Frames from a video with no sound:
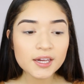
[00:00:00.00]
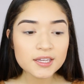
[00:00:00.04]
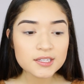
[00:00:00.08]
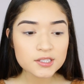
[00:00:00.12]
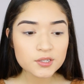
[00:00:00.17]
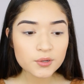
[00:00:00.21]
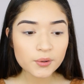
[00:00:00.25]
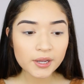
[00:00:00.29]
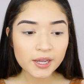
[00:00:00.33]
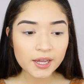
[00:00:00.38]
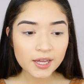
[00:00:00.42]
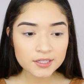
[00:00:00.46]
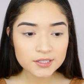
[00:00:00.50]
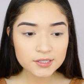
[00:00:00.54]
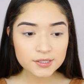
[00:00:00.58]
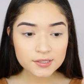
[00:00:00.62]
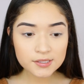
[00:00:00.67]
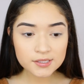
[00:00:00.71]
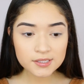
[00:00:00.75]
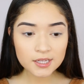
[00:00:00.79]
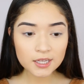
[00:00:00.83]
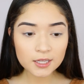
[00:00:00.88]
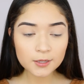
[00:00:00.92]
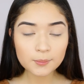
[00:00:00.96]
So I had to
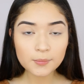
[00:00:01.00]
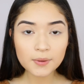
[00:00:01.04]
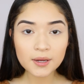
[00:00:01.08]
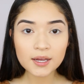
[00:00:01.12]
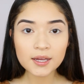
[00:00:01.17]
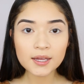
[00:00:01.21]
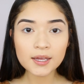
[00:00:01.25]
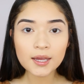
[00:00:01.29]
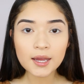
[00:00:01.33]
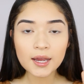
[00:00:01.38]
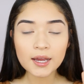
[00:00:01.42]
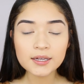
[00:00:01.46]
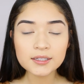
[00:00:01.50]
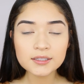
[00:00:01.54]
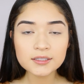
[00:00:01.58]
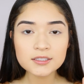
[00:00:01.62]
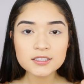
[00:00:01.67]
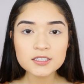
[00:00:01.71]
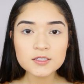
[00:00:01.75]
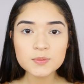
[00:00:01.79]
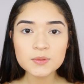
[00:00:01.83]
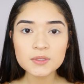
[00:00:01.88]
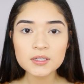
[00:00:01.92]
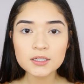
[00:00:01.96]
set my
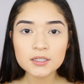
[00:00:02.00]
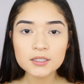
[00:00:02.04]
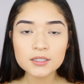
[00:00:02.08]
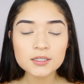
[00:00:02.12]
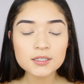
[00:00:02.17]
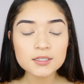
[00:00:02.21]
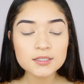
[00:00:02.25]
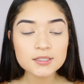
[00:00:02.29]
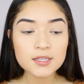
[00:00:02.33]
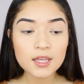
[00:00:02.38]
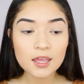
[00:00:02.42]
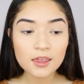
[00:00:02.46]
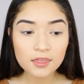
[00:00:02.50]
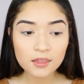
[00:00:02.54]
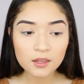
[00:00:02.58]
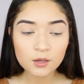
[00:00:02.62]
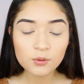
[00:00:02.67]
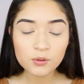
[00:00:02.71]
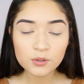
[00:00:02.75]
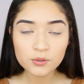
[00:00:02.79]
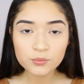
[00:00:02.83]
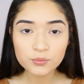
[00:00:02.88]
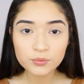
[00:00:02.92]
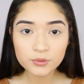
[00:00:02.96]
eyelids because they
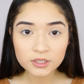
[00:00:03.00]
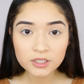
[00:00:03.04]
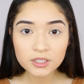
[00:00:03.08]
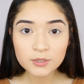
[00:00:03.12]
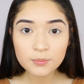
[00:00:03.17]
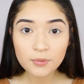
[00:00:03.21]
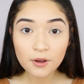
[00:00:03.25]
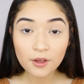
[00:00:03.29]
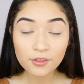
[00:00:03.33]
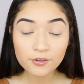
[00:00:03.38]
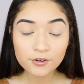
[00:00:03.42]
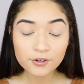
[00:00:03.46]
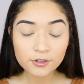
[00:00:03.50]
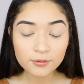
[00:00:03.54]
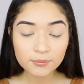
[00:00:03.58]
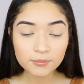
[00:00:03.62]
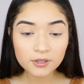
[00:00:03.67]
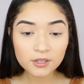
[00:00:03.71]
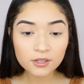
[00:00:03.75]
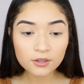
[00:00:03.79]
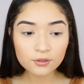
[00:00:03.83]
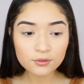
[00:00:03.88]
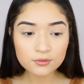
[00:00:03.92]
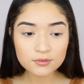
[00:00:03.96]
were really bothering
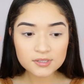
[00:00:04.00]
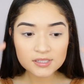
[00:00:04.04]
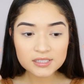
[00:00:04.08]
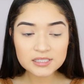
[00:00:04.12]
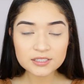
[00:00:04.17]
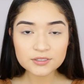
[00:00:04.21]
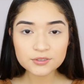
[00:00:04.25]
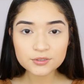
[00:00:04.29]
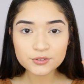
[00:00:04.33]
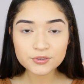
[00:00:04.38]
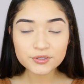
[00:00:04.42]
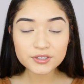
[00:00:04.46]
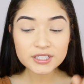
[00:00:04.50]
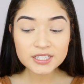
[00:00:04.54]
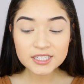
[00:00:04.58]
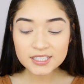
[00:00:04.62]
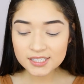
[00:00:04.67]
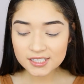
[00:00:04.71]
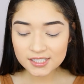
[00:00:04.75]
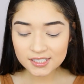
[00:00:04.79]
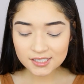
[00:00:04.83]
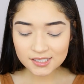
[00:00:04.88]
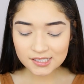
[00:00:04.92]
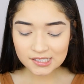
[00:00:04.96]
me, those little
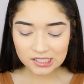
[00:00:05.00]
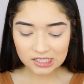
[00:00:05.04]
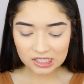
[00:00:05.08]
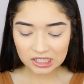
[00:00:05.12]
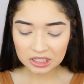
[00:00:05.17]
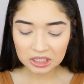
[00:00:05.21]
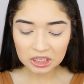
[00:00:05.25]
creases.